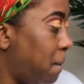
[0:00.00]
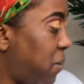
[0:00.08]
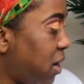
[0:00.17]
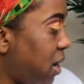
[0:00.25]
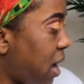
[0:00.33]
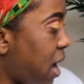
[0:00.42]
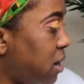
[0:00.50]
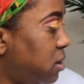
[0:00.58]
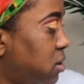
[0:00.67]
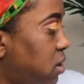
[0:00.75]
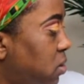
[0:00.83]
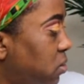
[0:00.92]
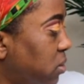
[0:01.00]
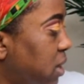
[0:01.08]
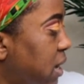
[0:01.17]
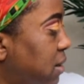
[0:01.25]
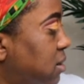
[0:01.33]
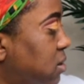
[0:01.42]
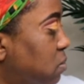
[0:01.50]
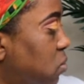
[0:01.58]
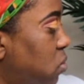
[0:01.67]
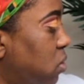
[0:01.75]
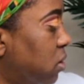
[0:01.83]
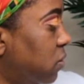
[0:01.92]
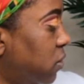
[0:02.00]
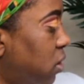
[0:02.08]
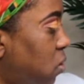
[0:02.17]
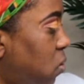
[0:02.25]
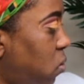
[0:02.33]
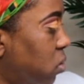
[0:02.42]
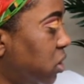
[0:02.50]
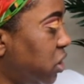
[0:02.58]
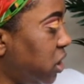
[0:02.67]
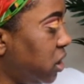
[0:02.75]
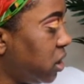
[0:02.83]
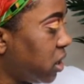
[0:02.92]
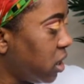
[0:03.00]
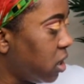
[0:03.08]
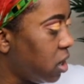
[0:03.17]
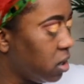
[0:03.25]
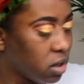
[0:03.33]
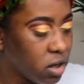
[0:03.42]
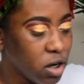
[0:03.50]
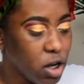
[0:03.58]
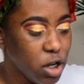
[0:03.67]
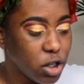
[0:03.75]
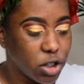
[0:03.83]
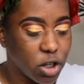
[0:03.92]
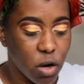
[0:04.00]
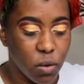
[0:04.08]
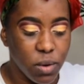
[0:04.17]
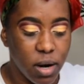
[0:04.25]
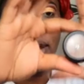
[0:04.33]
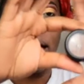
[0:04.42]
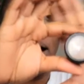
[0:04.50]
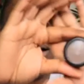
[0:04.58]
but I don't. That's more of a orangey looking color. So now